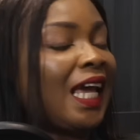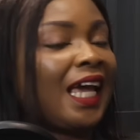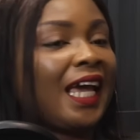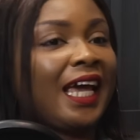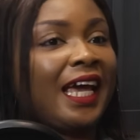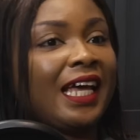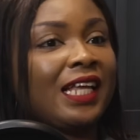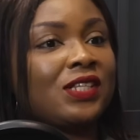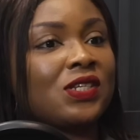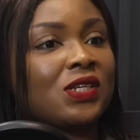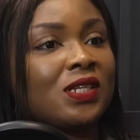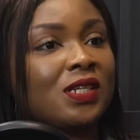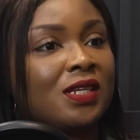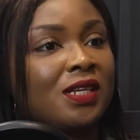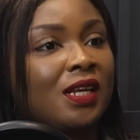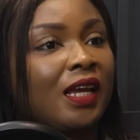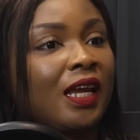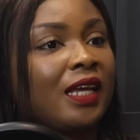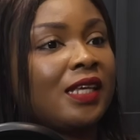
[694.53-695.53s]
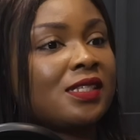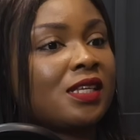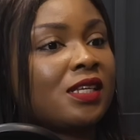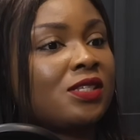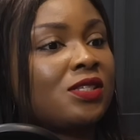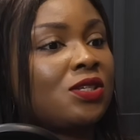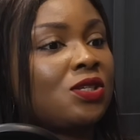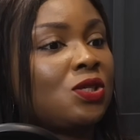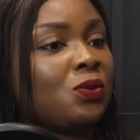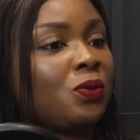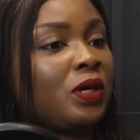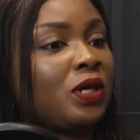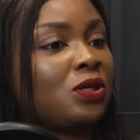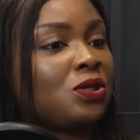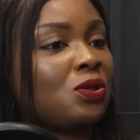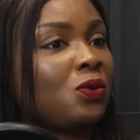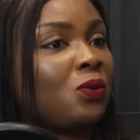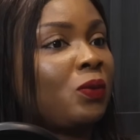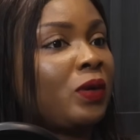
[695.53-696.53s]
Hedging is a
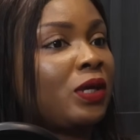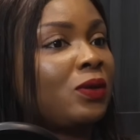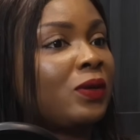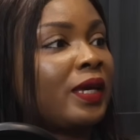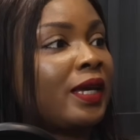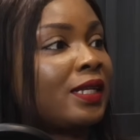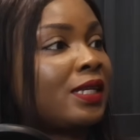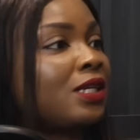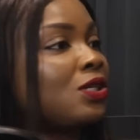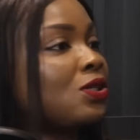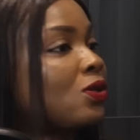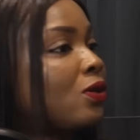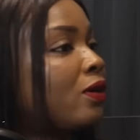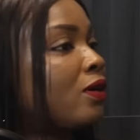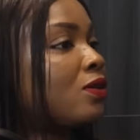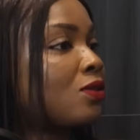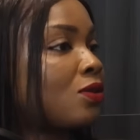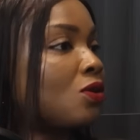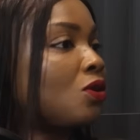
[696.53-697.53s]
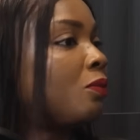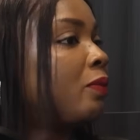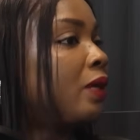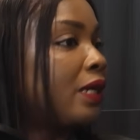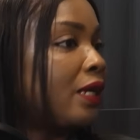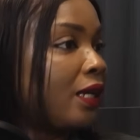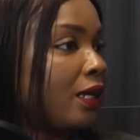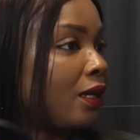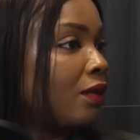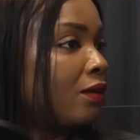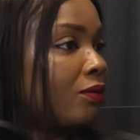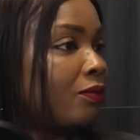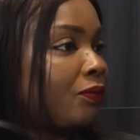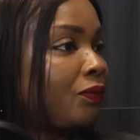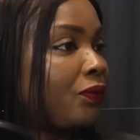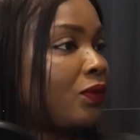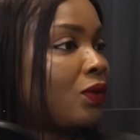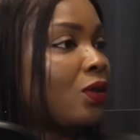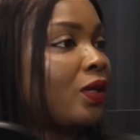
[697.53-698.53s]
situation where you get insurance on your money.
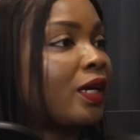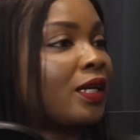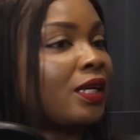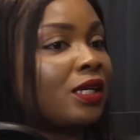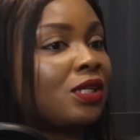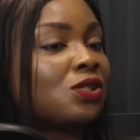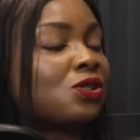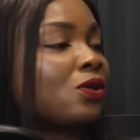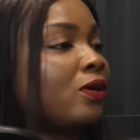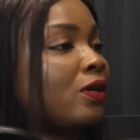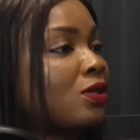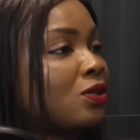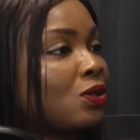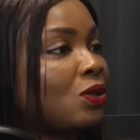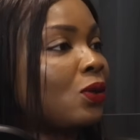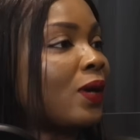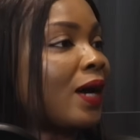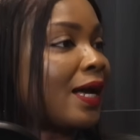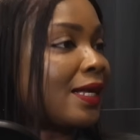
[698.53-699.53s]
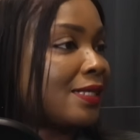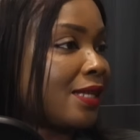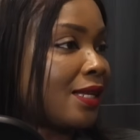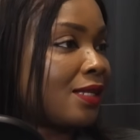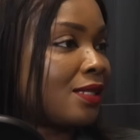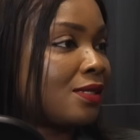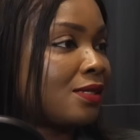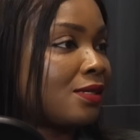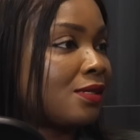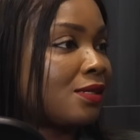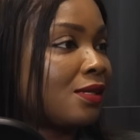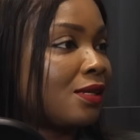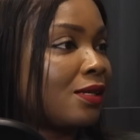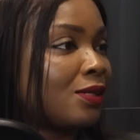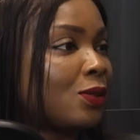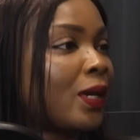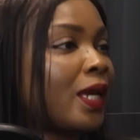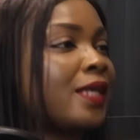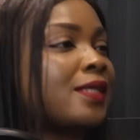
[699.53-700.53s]
You get insurance on your assets.
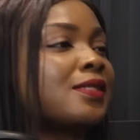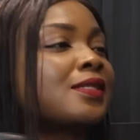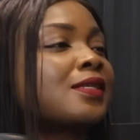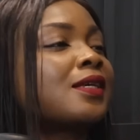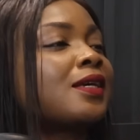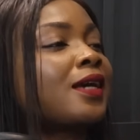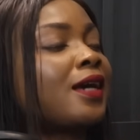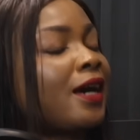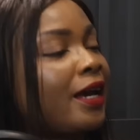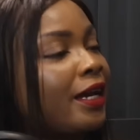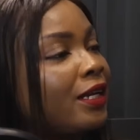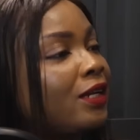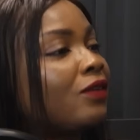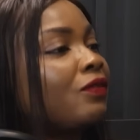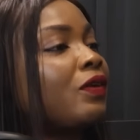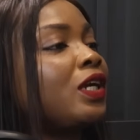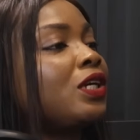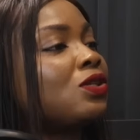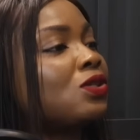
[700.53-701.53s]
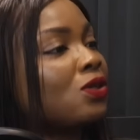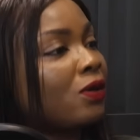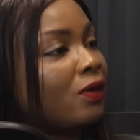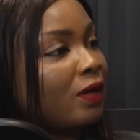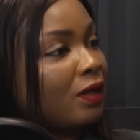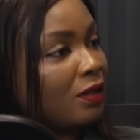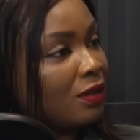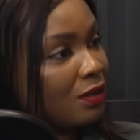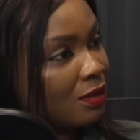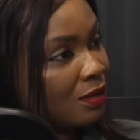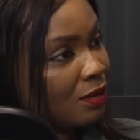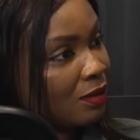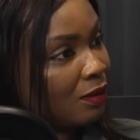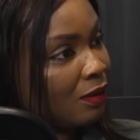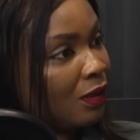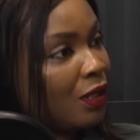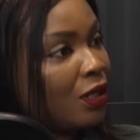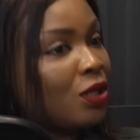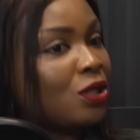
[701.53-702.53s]
So it's kind of insurance.
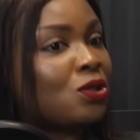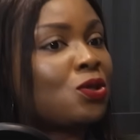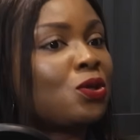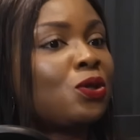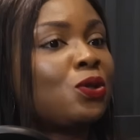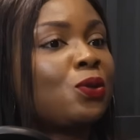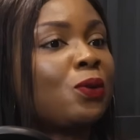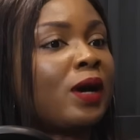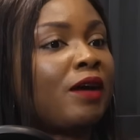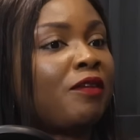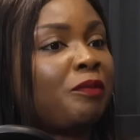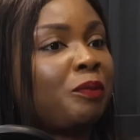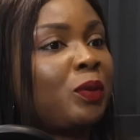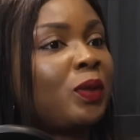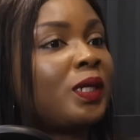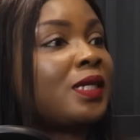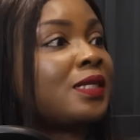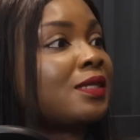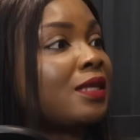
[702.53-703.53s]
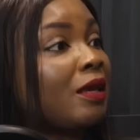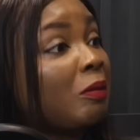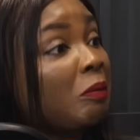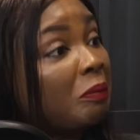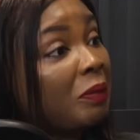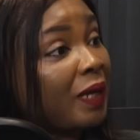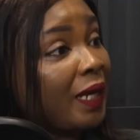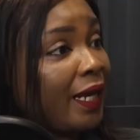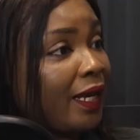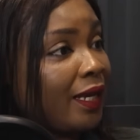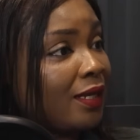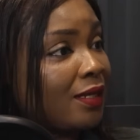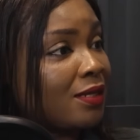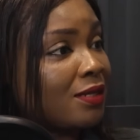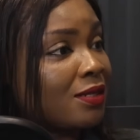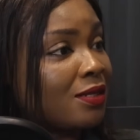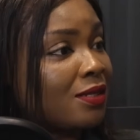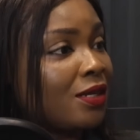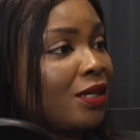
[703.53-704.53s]
So you have put this in
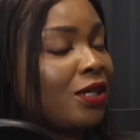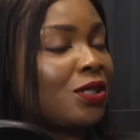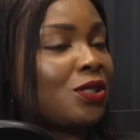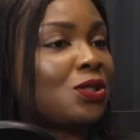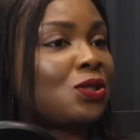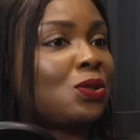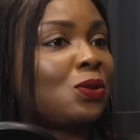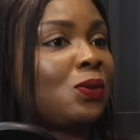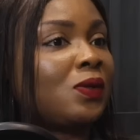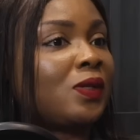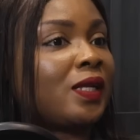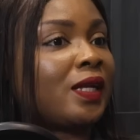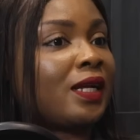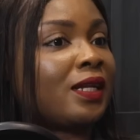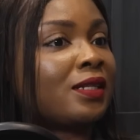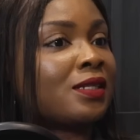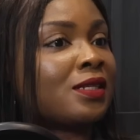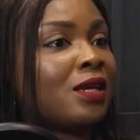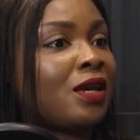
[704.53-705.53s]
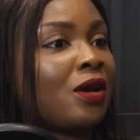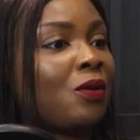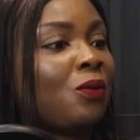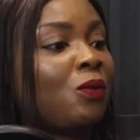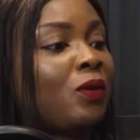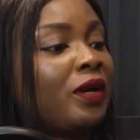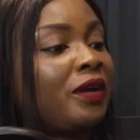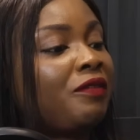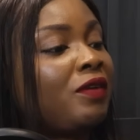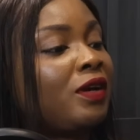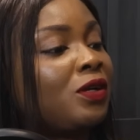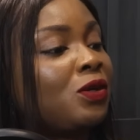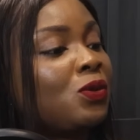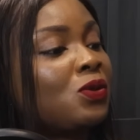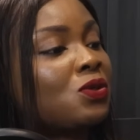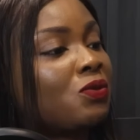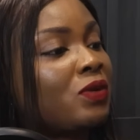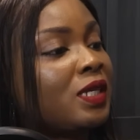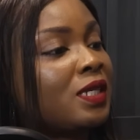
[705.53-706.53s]
place so that whatever
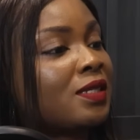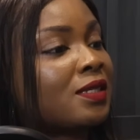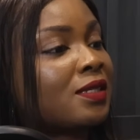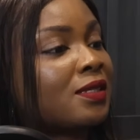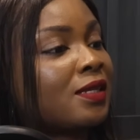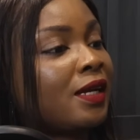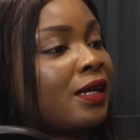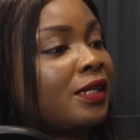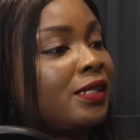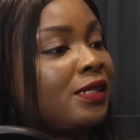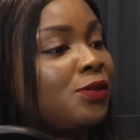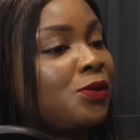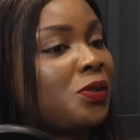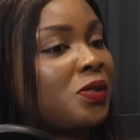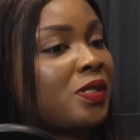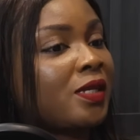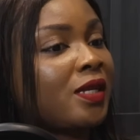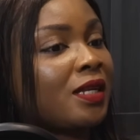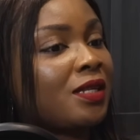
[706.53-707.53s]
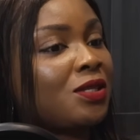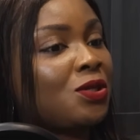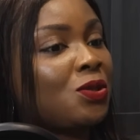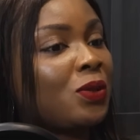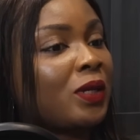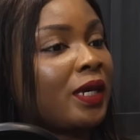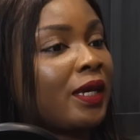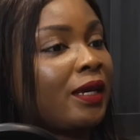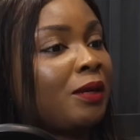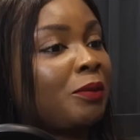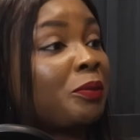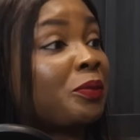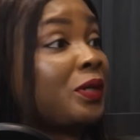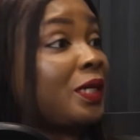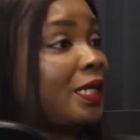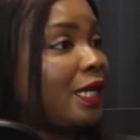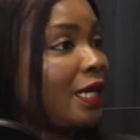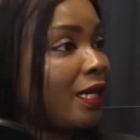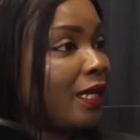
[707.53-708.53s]
those risks are, those that you can
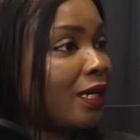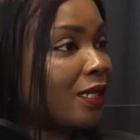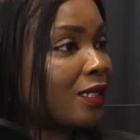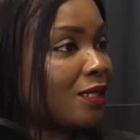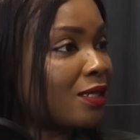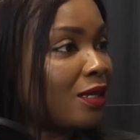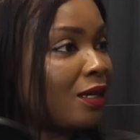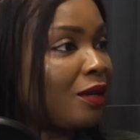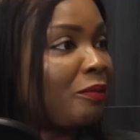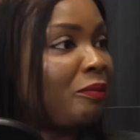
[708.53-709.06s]
predict,